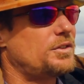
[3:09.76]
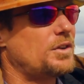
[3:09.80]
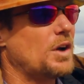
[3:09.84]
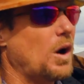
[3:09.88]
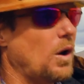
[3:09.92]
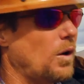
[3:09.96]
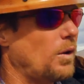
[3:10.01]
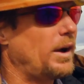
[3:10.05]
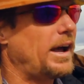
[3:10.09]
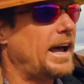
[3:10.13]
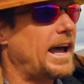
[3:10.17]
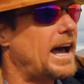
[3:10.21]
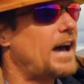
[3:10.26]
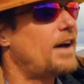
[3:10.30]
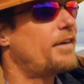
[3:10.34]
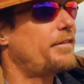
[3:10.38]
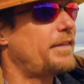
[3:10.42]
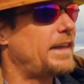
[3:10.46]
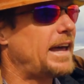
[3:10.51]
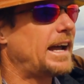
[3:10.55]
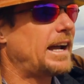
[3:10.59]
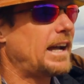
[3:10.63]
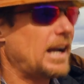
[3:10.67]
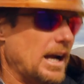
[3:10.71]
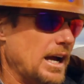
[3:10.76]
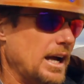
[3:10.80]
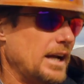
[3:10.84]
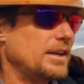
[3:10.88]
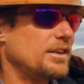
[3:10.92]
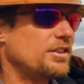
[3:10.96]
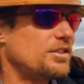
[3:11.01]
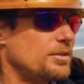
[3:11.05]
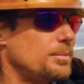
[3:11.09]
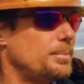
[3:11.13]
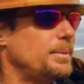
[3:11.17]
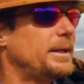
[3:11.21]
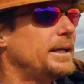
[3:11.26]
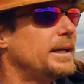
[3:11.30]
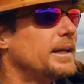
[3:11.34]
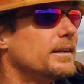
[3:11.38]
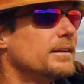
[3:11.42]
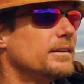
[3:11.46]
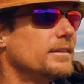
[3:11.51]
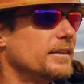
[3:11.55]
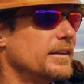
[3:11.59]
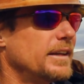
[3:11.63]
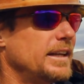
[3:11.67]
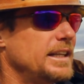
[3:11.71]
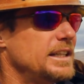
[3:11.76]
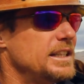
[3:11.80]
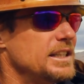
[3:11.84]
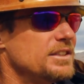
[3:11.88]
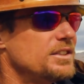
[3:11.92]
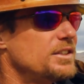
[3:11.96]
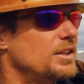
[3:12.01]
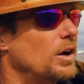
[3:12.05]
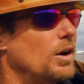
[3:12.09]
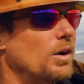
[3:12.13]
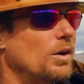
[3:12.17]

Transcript: don't have that kind of speed. They just